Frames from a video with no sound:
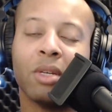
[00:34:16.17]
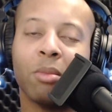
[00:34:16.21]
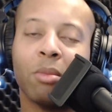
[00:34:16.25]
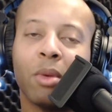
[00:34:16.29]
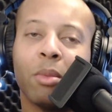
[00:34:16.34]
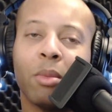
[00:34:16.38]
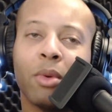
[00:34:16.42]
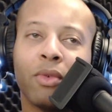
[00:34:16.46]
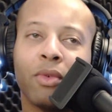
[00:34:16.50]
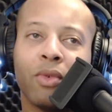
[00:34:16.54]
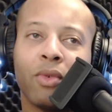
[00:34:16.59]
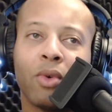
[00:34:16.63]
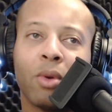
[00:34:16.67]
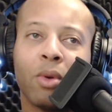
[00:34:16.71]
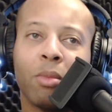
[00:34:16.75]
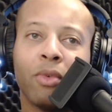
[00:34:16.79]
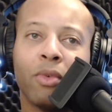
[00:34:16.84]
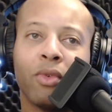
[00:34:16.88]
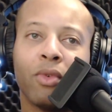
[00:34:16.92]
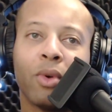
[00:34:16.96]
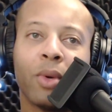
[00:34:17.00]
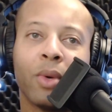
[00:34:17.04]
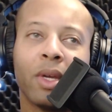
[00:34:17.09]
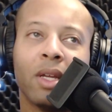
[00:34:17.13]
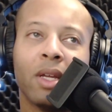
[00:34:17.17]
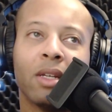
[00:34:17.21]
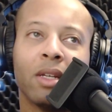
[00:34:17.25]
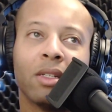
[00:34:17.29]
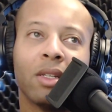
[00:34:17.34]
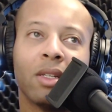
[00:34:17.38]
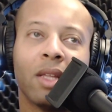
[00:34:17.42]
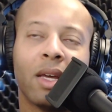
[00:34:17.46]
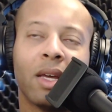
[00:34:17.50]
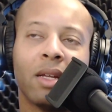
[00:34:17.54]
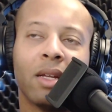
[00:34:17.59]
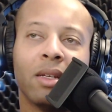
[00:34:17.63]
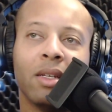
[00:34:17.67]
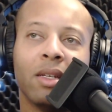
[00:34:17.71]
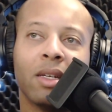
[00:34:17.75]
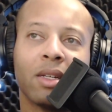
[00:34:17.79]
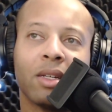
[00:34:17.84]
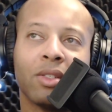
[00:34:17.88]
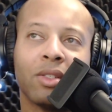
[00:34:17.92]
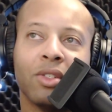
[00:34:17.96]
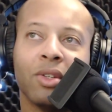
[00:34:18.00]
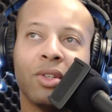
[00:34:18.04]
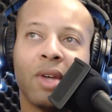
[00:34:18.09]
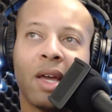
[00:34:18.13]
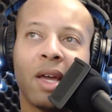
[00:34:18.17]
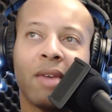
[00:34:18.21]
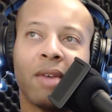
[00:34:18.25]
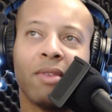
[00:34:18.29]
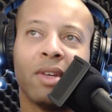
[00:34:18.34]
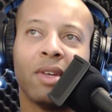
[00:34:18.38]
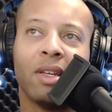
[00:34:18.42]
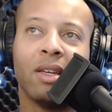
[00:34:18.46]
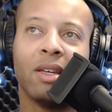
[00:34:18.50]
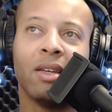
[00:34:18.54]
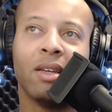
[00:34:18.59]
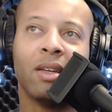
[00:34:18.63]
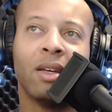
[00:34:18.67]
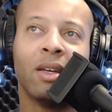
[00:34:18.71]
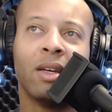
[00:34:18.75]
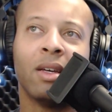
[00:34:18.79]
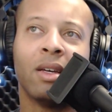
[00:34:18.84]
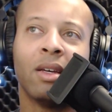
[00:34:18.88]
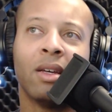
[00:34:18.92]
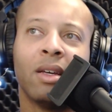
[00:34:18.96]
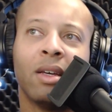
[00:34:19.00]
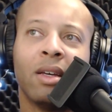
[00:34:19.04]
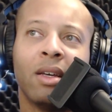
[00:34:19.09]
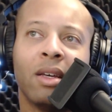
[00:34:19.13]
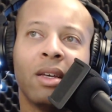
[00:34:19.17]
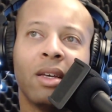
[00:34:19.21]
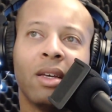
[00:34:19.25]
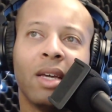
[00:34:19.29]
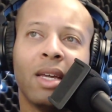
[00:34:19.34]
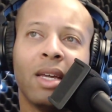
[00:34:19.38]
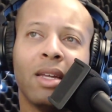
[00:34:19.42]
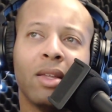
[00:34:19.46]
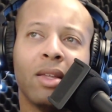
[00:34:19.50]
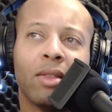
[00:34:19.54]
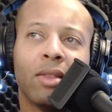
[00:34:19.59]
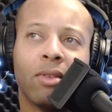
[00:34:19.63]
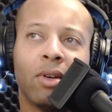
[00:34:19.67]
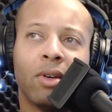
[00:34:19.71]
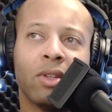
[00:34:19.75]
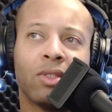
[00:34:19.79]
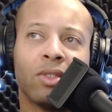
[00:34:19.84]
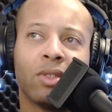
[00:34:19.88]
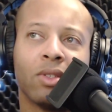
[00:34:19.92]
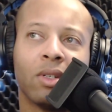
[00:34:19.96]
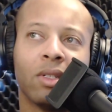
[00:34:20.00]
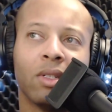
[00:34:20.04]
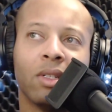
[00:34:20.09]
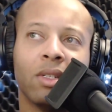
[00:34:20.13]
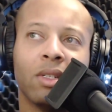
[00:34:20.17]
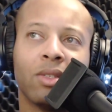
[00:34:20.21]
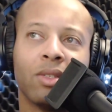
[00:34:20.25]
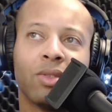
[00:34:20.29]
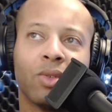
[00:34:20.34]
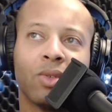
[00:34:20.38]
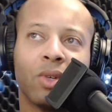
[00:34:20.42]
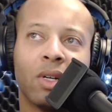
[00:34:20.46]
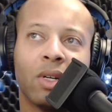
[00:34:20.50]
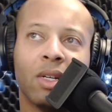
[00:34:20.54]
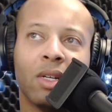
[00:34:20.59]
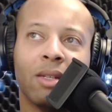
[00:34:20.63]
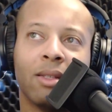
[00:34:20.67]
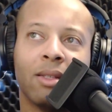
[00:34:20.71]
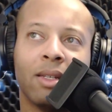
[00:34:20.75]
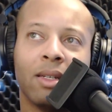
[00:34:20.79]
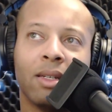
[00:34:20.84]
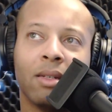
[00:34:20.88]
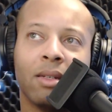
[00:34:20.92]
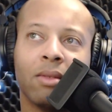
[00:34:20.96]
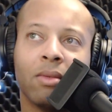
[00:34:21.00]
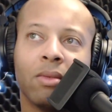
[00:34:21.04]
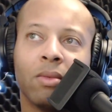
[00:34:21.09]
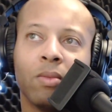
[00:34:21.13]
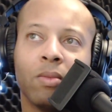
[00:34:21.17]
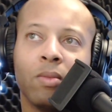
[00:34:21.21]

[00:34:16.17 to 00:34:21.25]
But before we get into that, Nix, do you have any thoughts on this or anything